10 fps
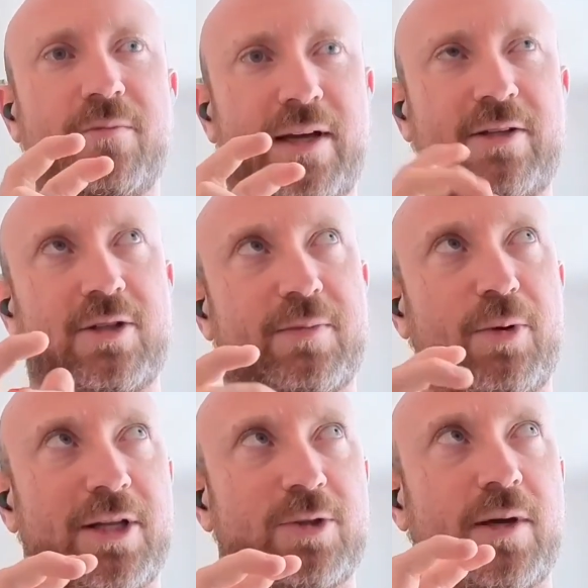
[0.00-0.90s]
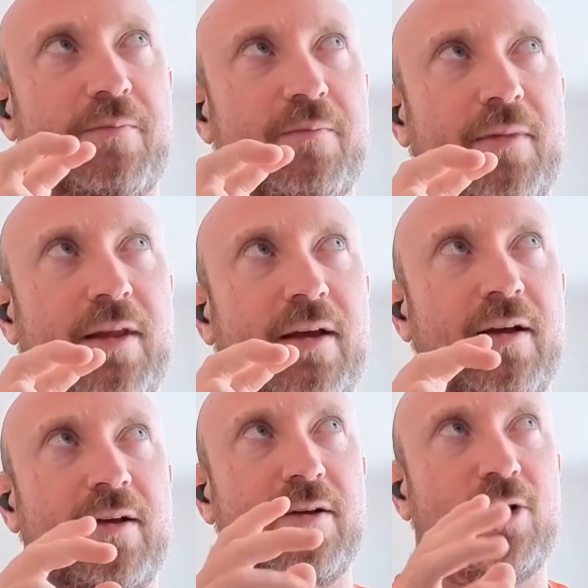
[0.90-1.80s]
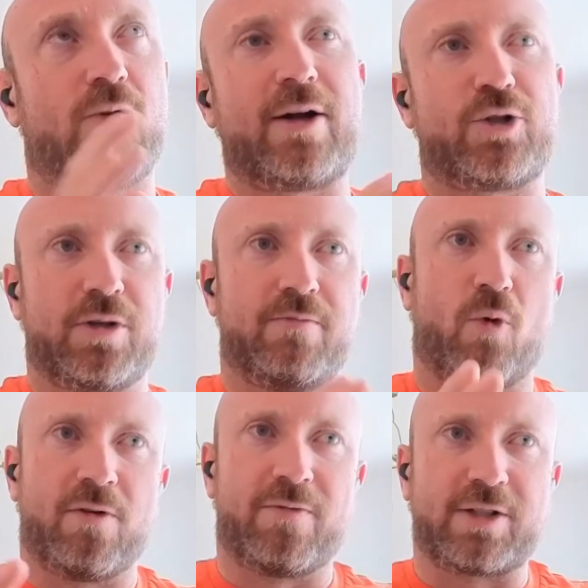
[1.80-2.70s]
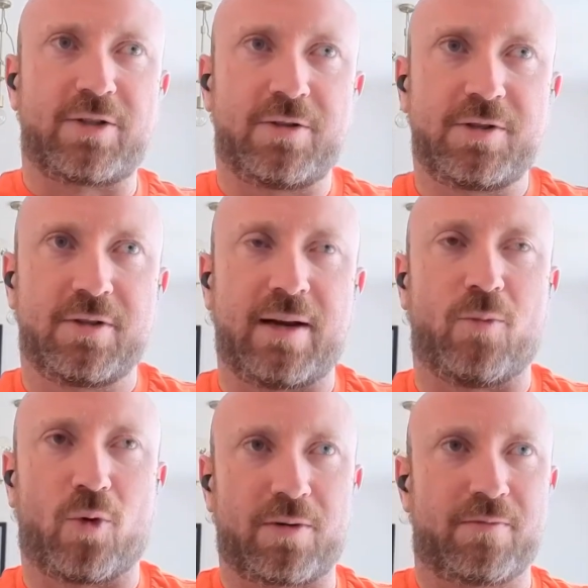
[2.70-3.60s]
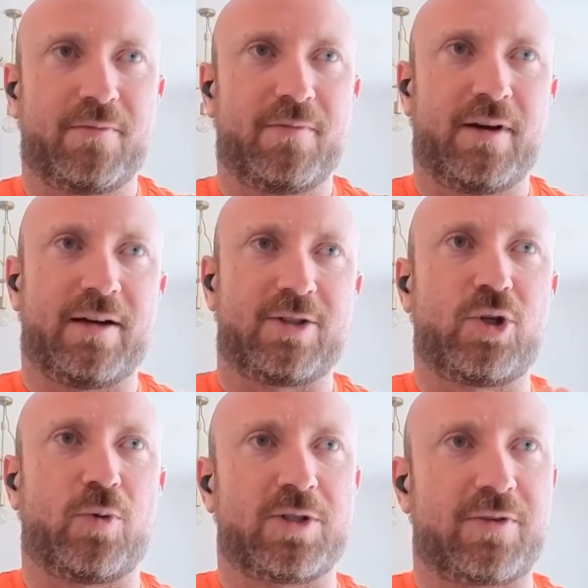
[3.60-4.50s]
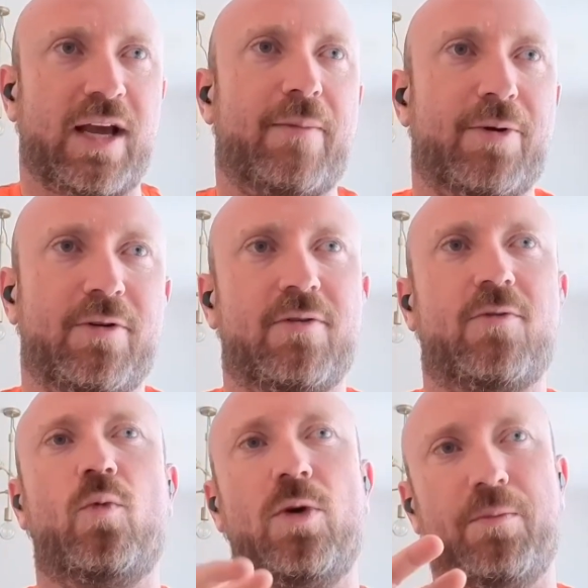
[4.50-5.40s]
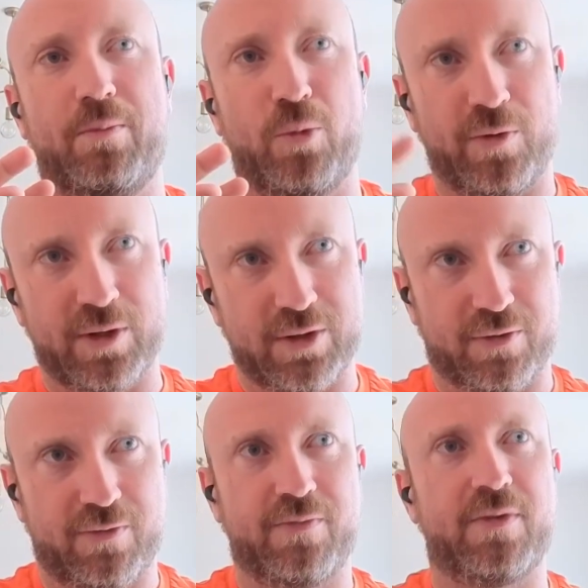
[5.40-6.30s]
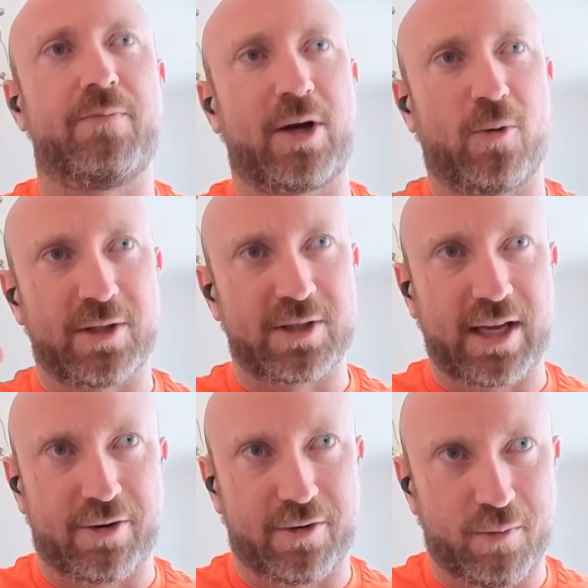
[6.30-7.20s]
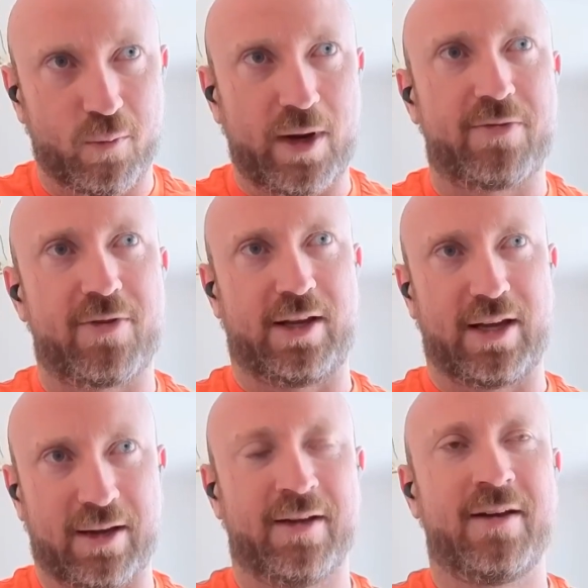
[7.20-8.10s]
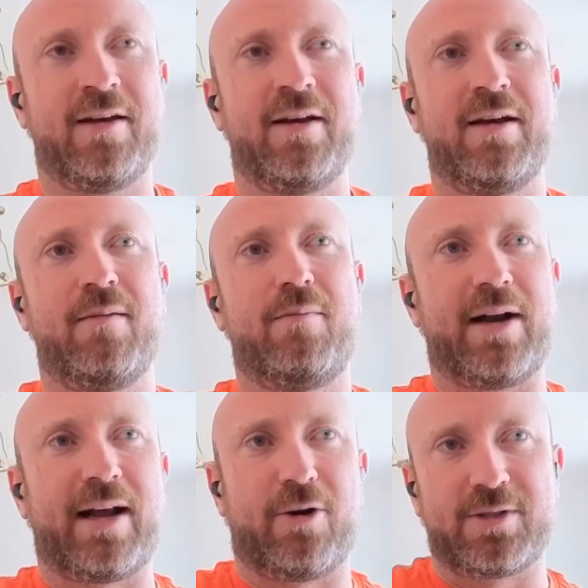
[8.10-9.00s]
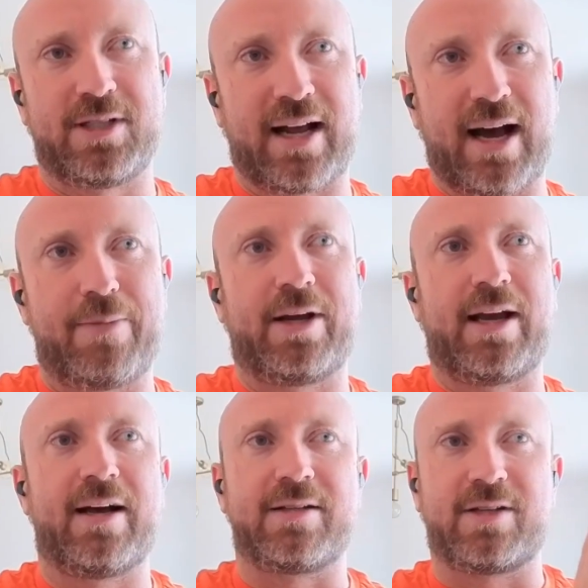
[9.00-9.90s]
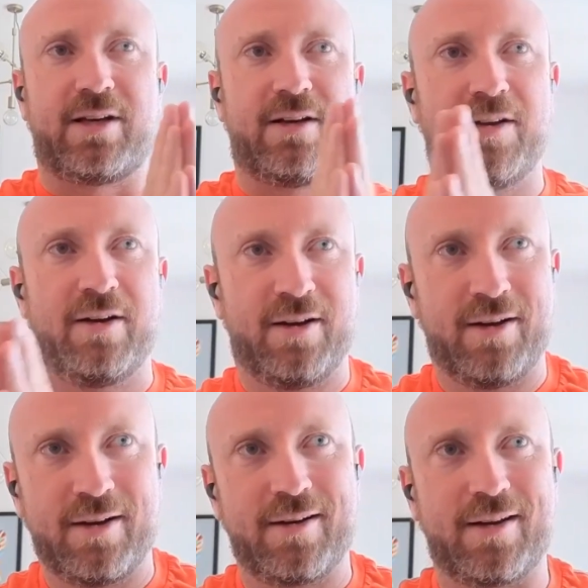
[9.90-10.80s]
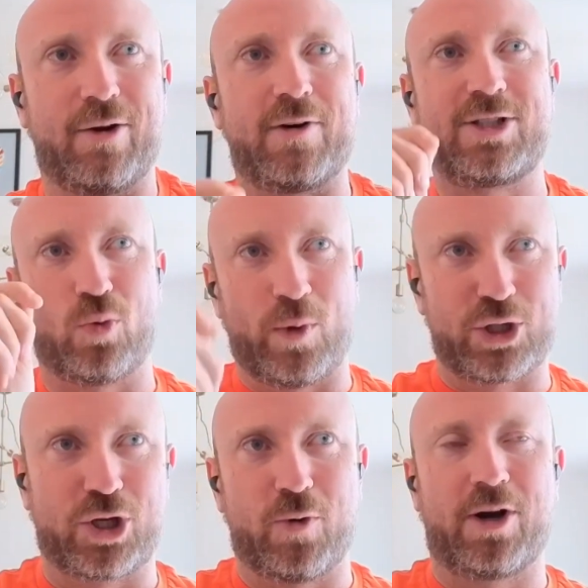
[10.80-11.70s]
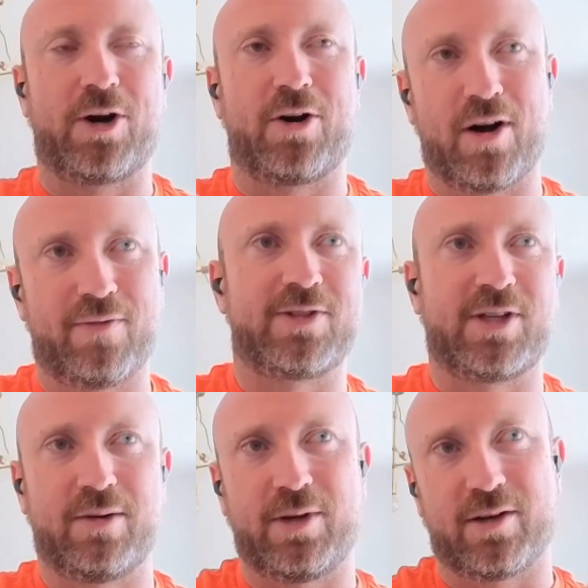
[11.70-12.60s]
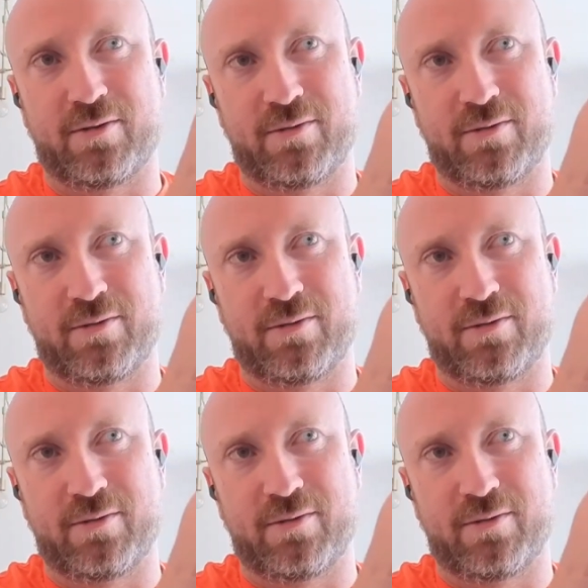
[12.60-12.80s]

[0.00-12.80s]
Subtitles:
just put it this way, gradually more investors and more stewards of capital will move into the Bitcoin standard way of thinking. But I don't see it happening as a switch going on and off. It's going to be a